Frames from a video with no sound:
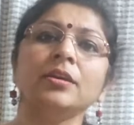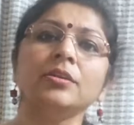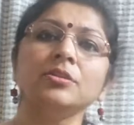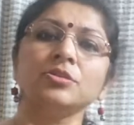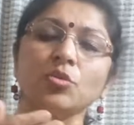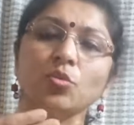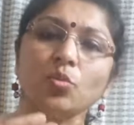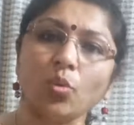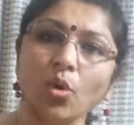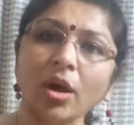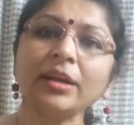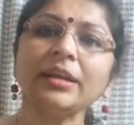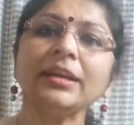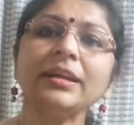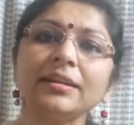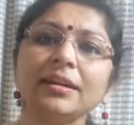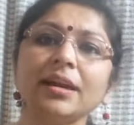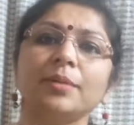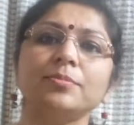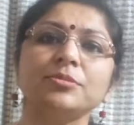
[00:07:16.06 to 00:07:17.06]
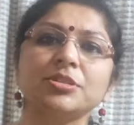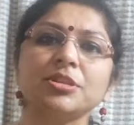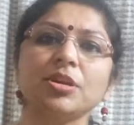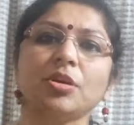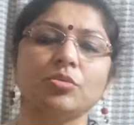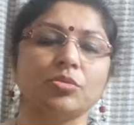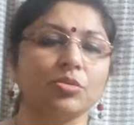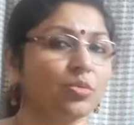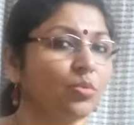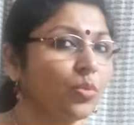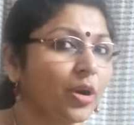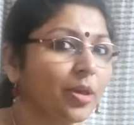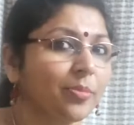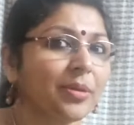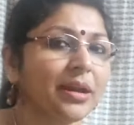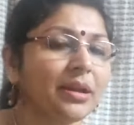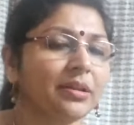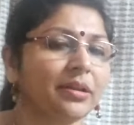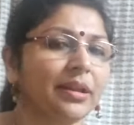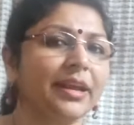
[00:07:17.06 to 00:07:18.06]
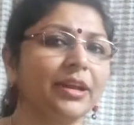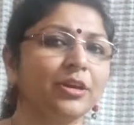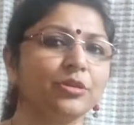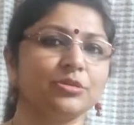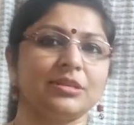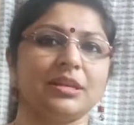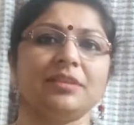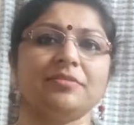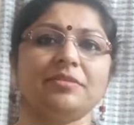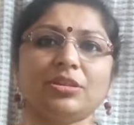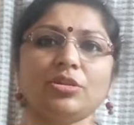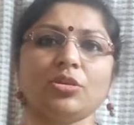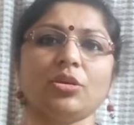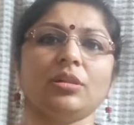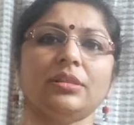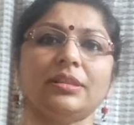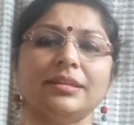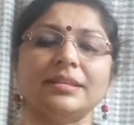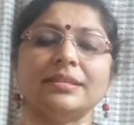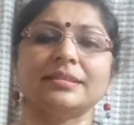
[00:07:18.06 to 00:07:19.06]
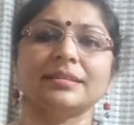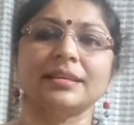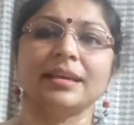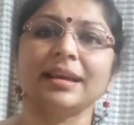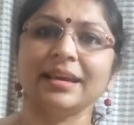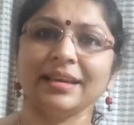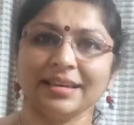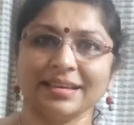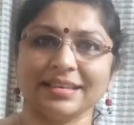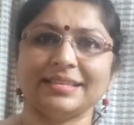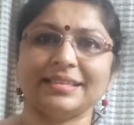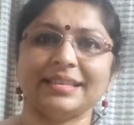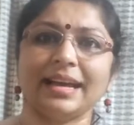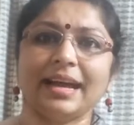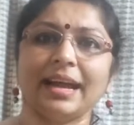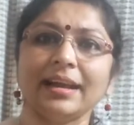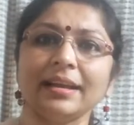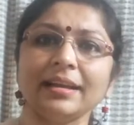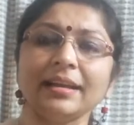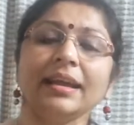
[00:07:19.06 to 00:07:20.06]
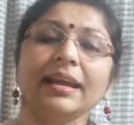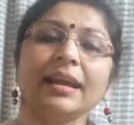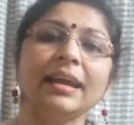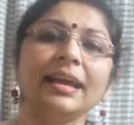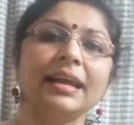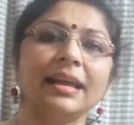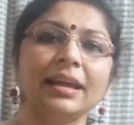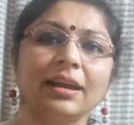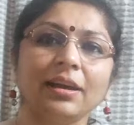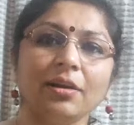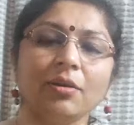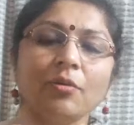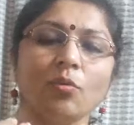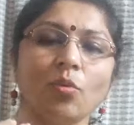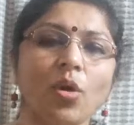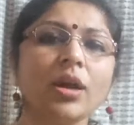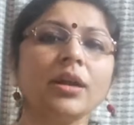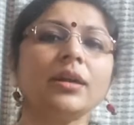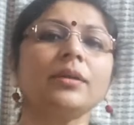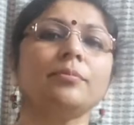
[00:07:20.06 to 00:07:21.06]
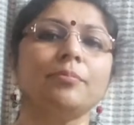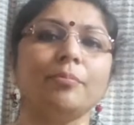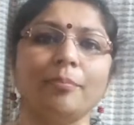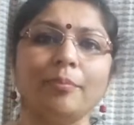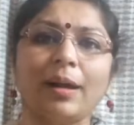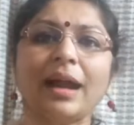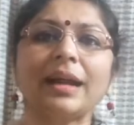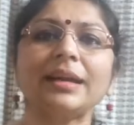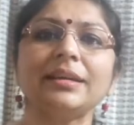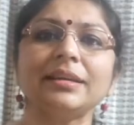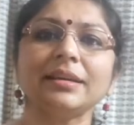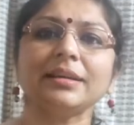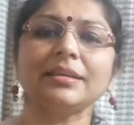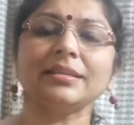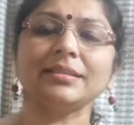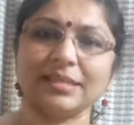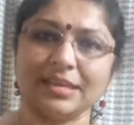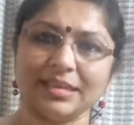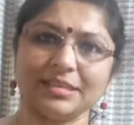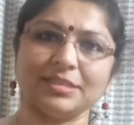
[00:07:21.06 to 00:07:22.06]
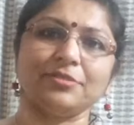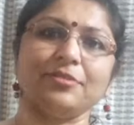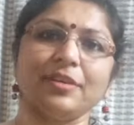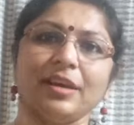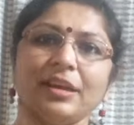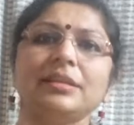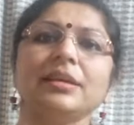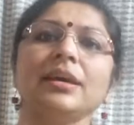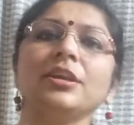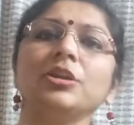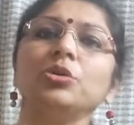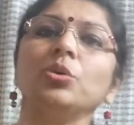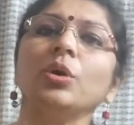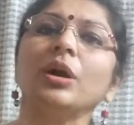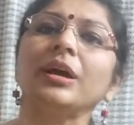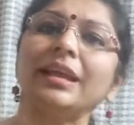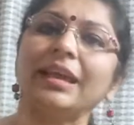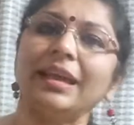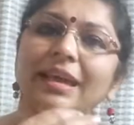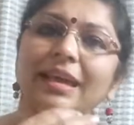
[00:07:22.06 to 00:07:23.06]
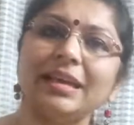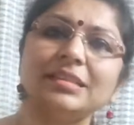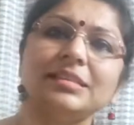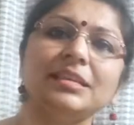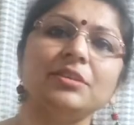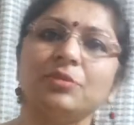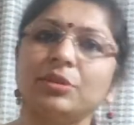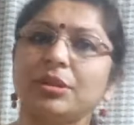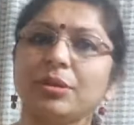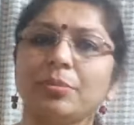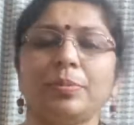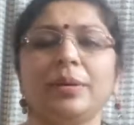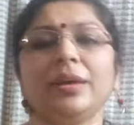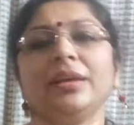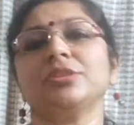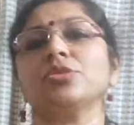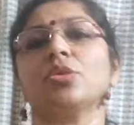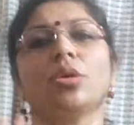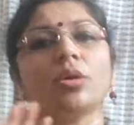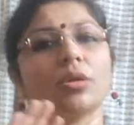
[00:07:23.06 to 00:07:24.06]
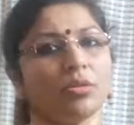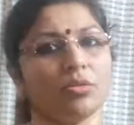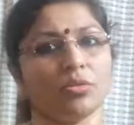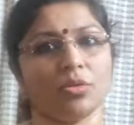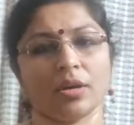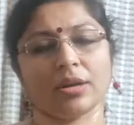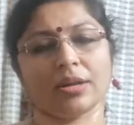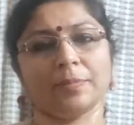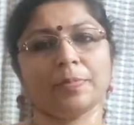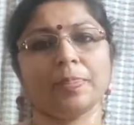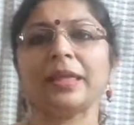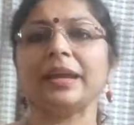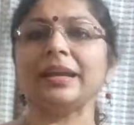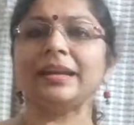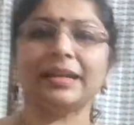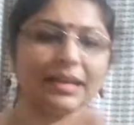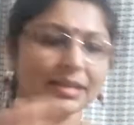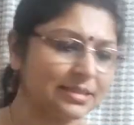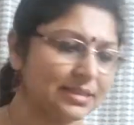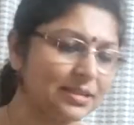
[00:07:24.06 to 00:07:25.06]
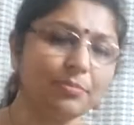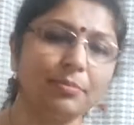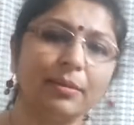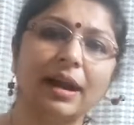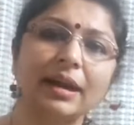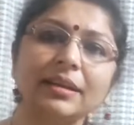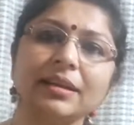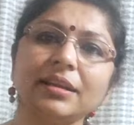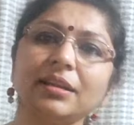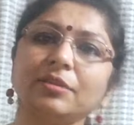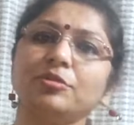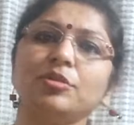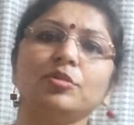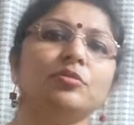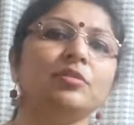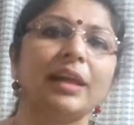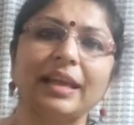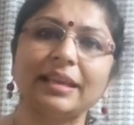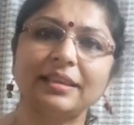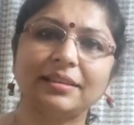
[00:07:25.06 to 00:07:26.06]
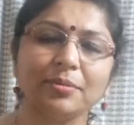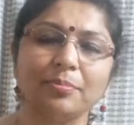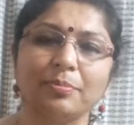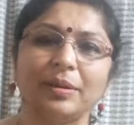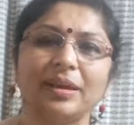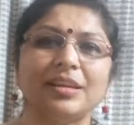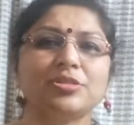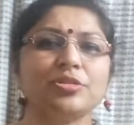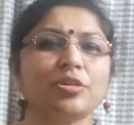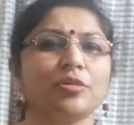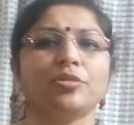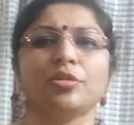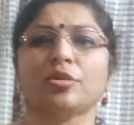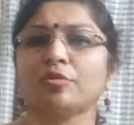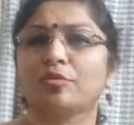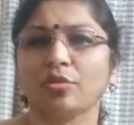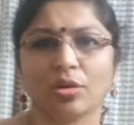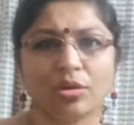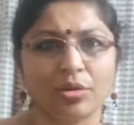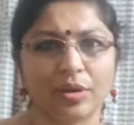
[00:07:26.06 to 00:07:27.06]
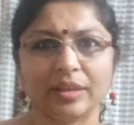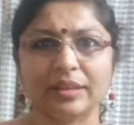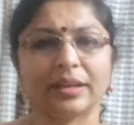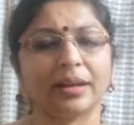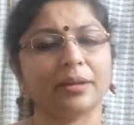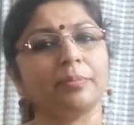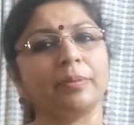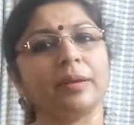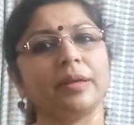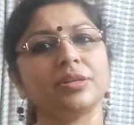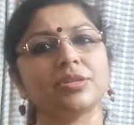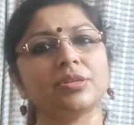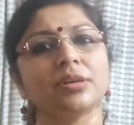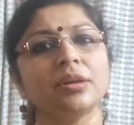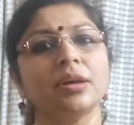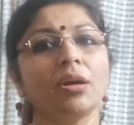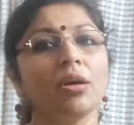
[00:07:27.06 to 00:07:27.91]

So what it comes down to, what am I trying to say with all this, is that what matters is whether you are engaging with the page or not. It doesn't matter if you like the page or if you're following that page.